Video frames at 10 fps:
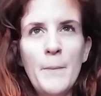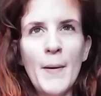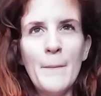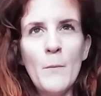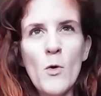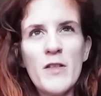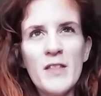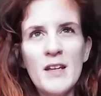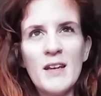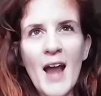But more
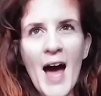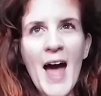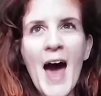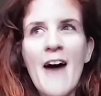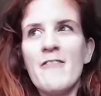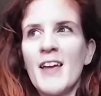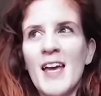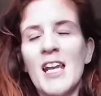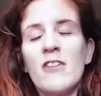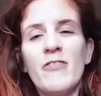than not having
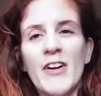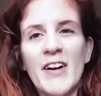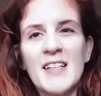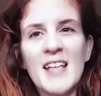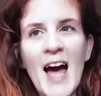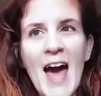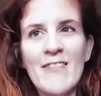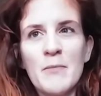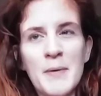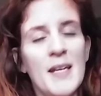any fear is I
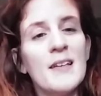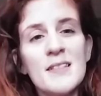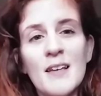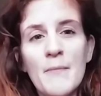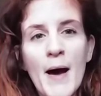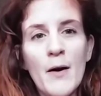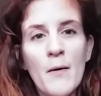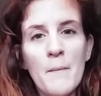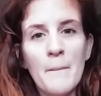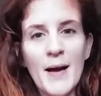have a peace about
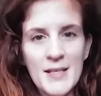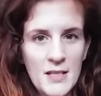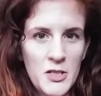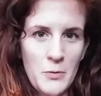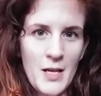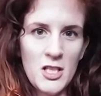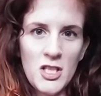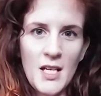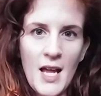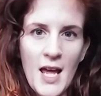my
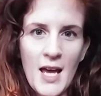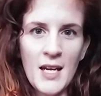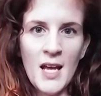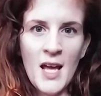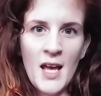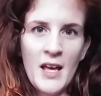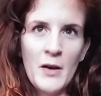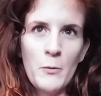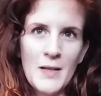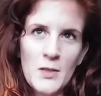situation and
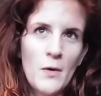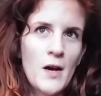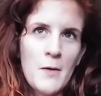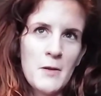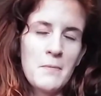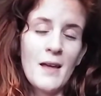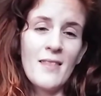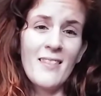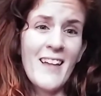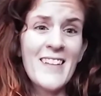what's going on with me.
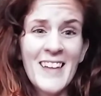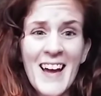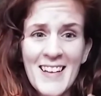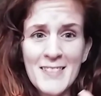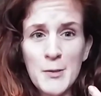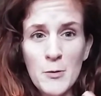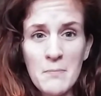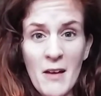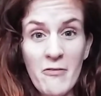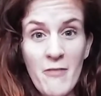And a lot of that has to do with
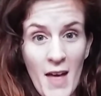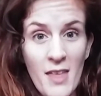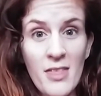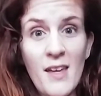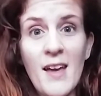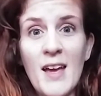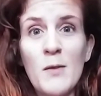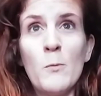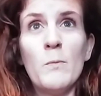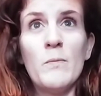my faith.
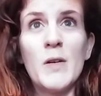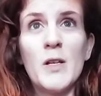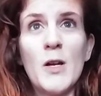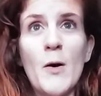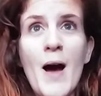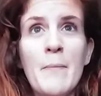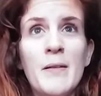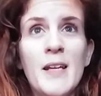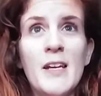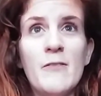And, you know, I
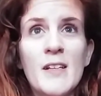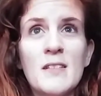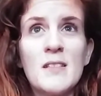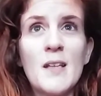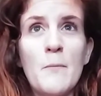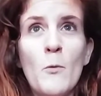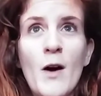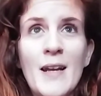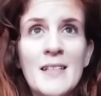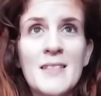believe in
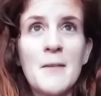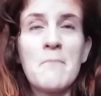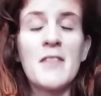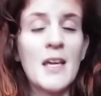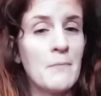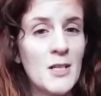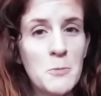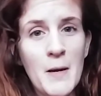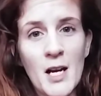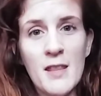someone is something
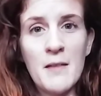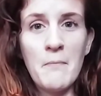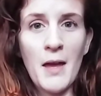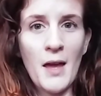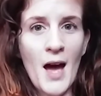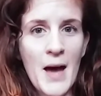much bigger than me.